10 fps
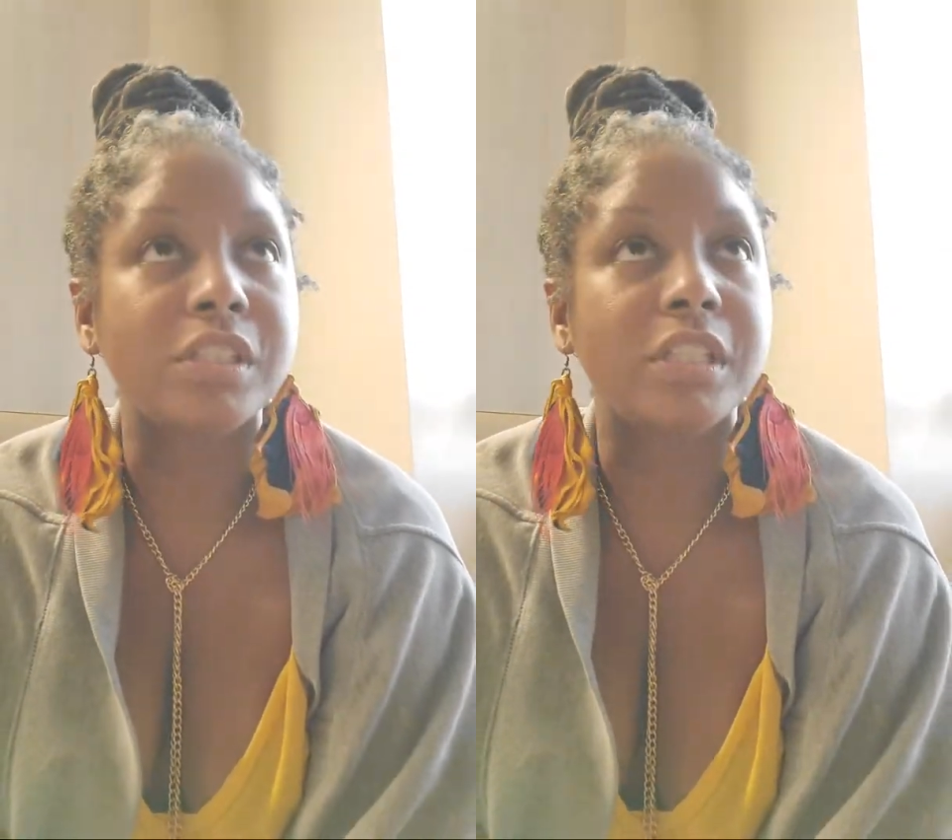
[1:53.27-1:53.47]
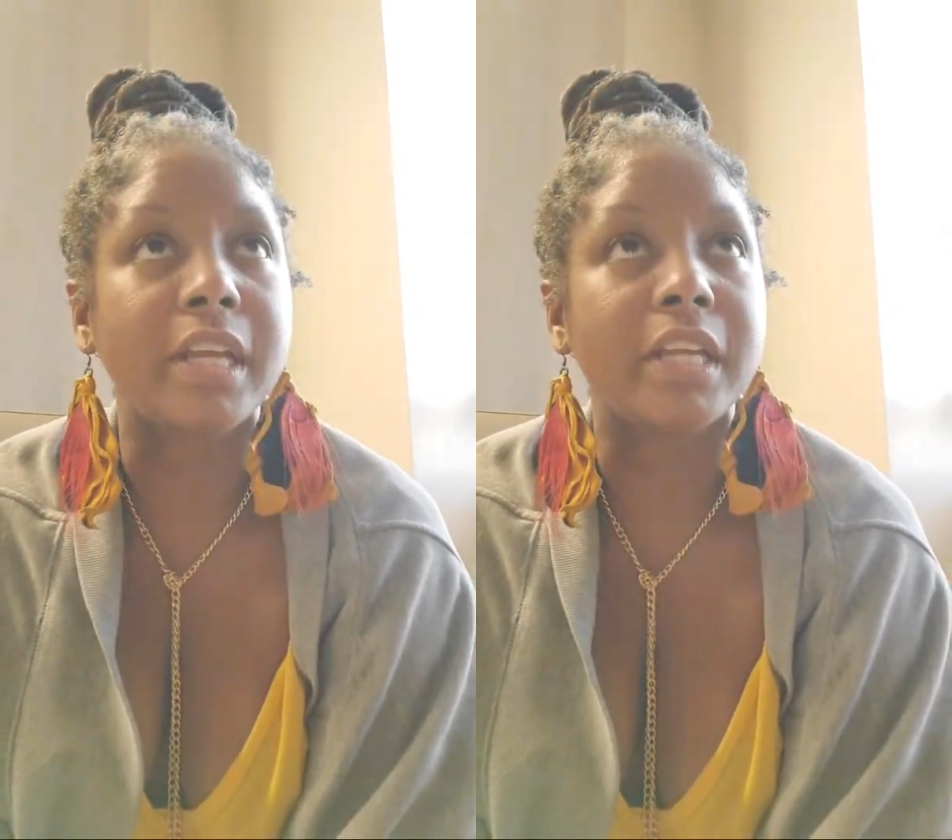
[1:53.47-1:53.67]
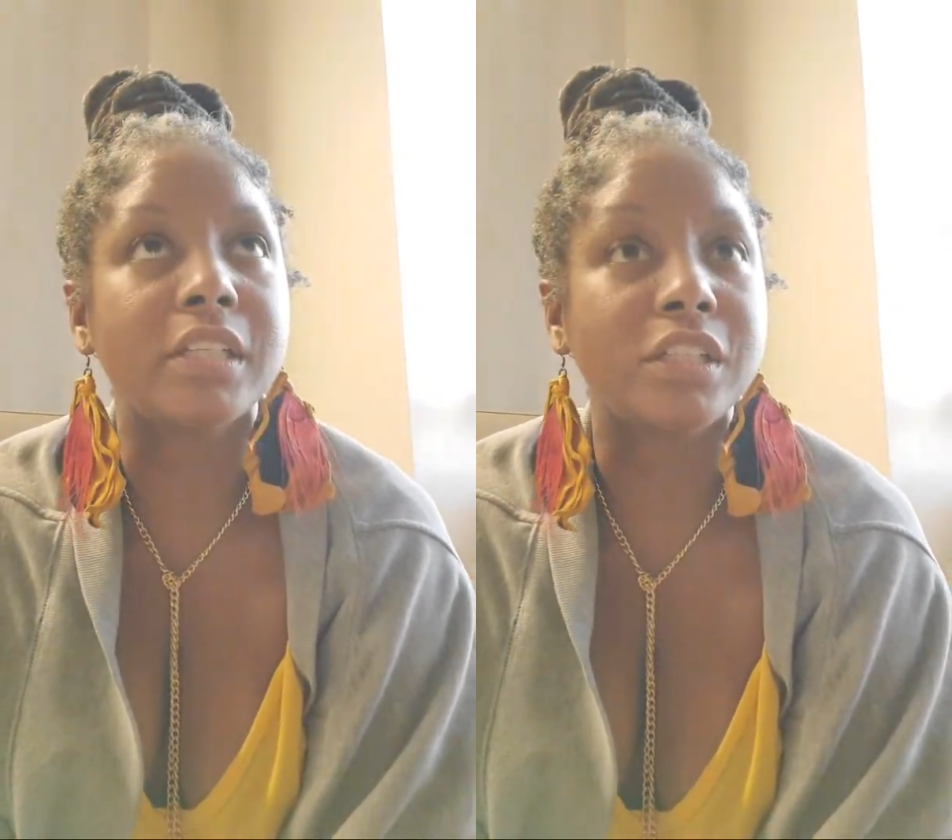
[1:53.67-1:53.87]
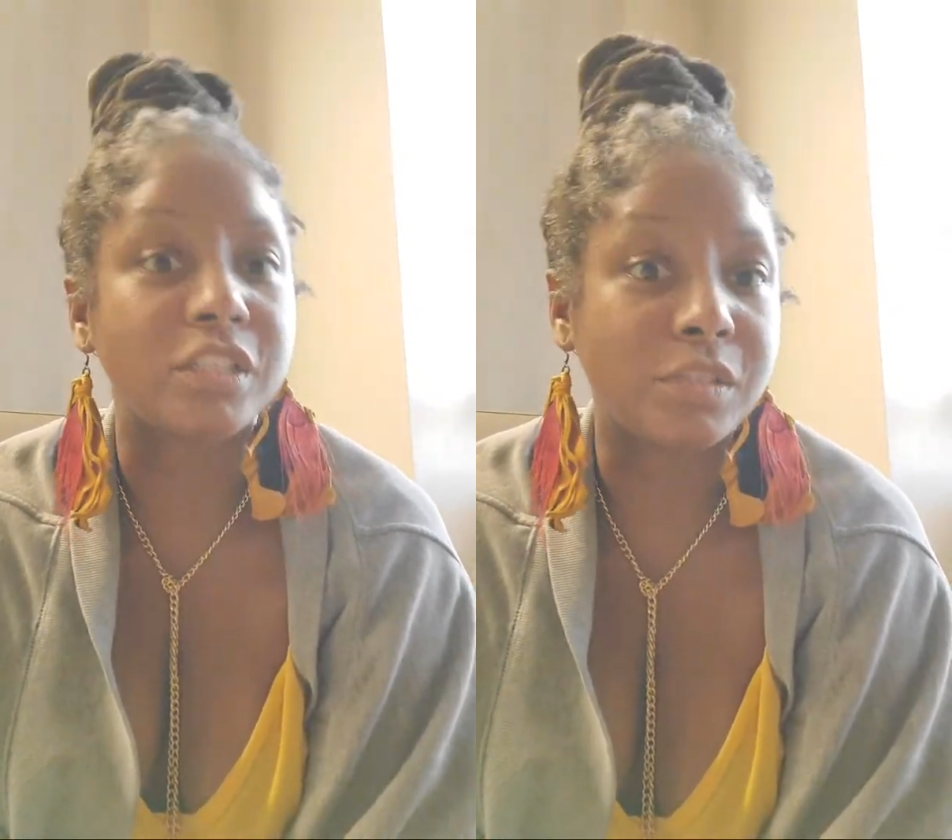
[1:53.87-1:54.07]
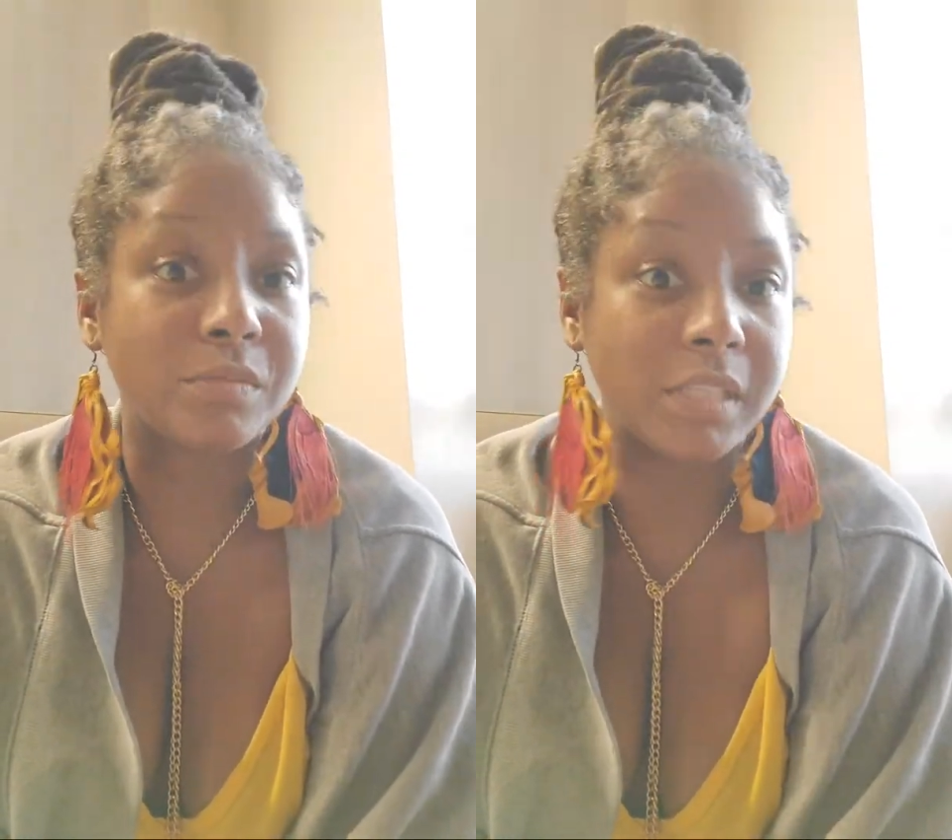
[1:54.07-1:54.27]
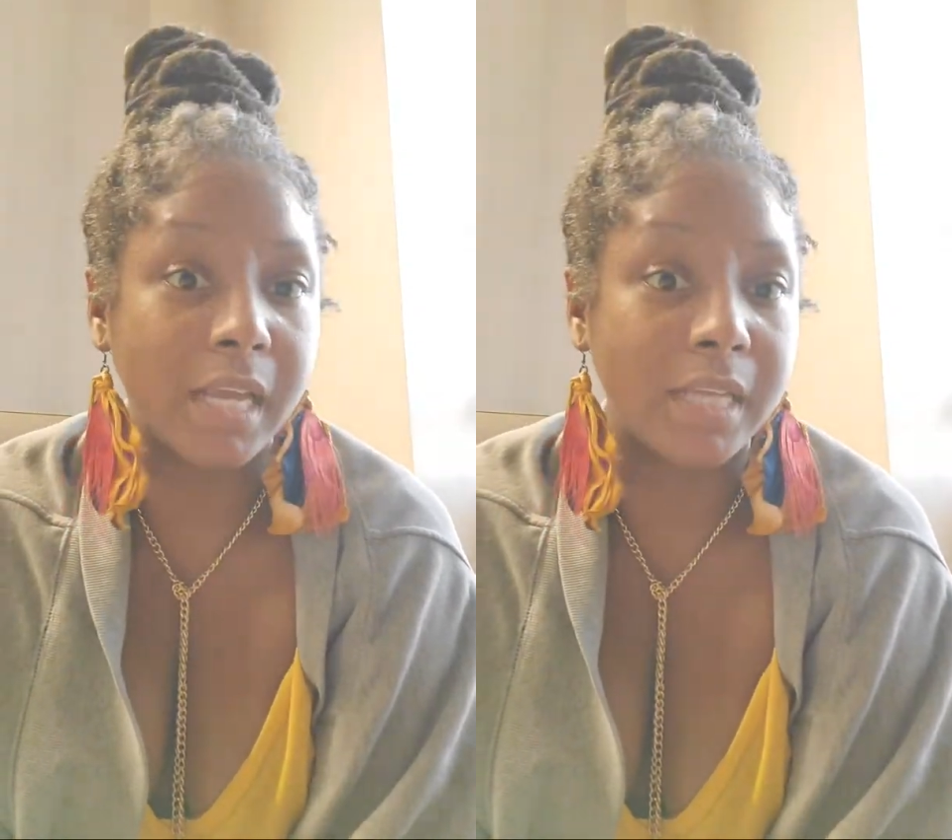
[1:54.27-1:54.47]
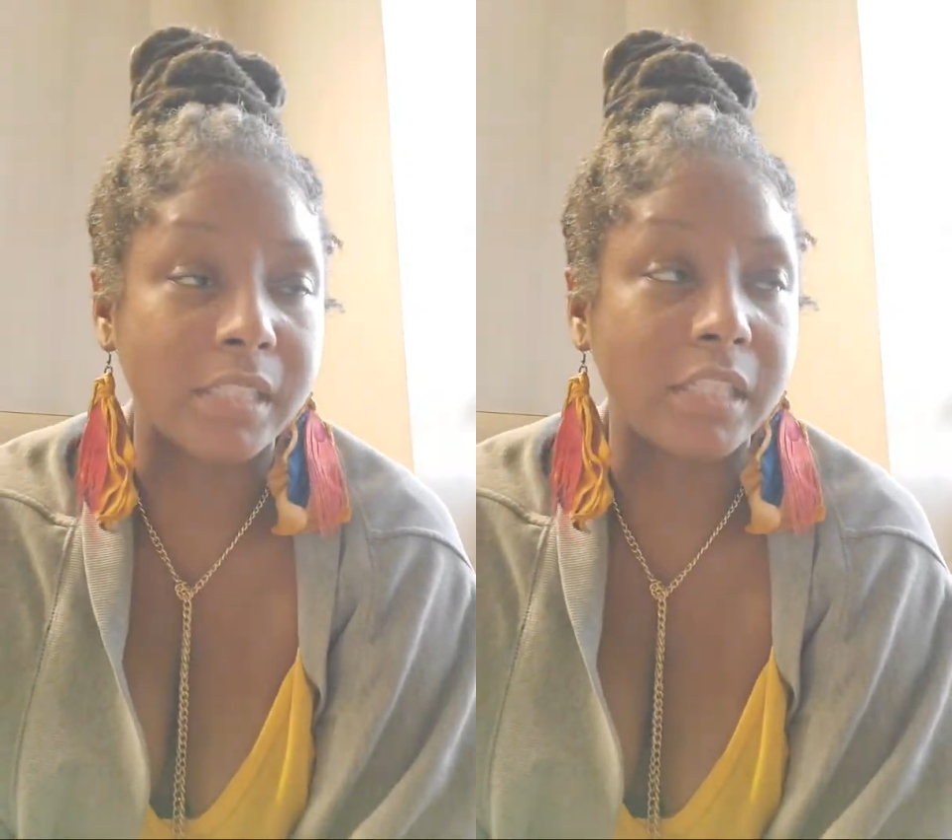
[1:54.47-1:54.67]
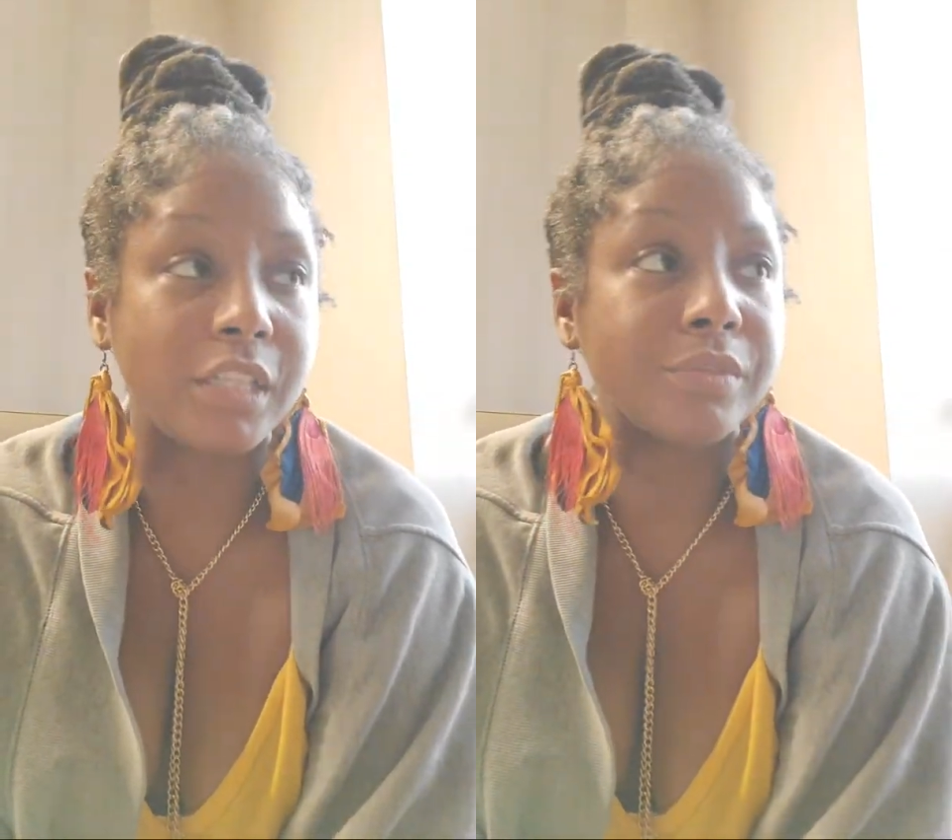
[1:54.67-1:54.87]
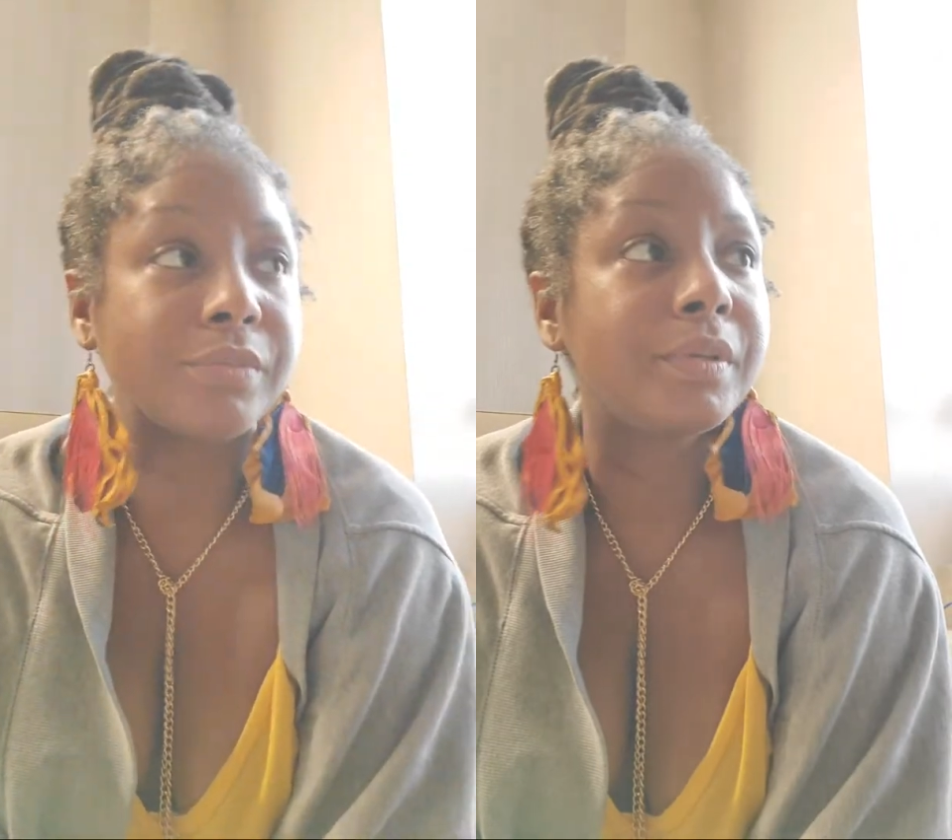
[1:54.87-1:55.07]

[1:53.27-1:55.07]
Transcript: stage because she was in ICU.